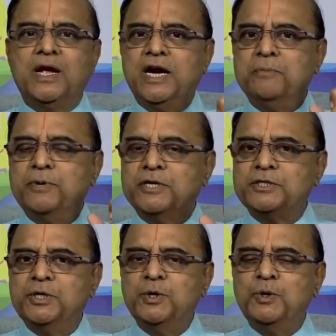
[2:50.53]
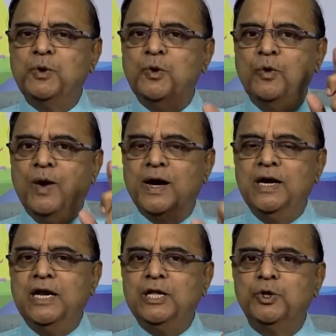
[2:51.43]
and pursue
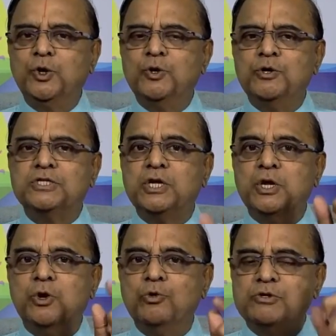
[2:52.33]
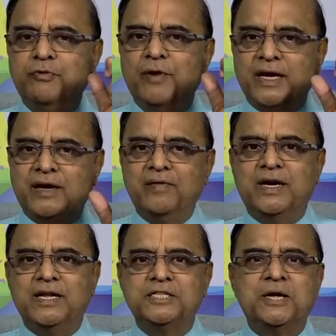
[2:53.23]
only those useful
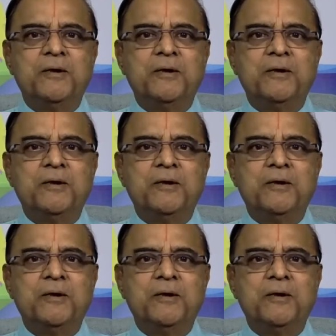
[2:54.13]
activities.